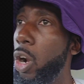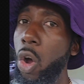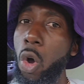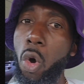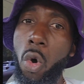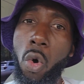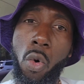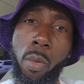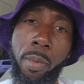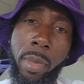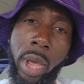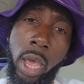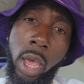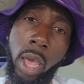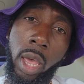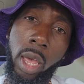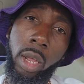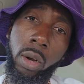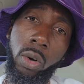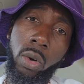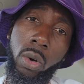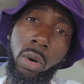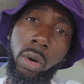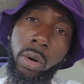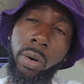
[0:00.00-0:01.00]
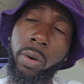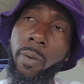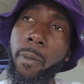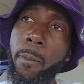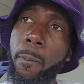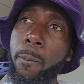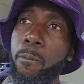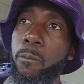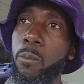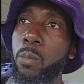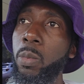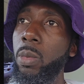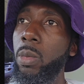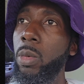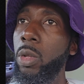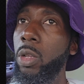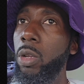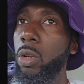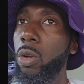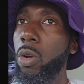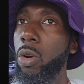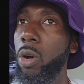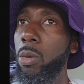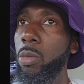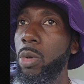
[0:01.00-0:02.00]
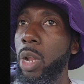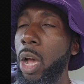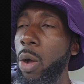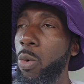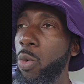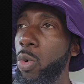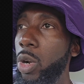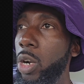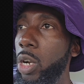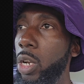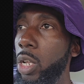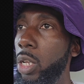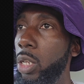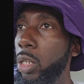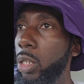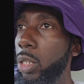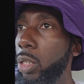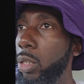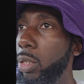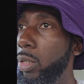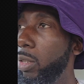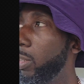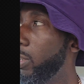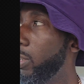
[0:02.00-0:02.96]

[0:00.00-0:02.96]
an old man, or, I'm not one of these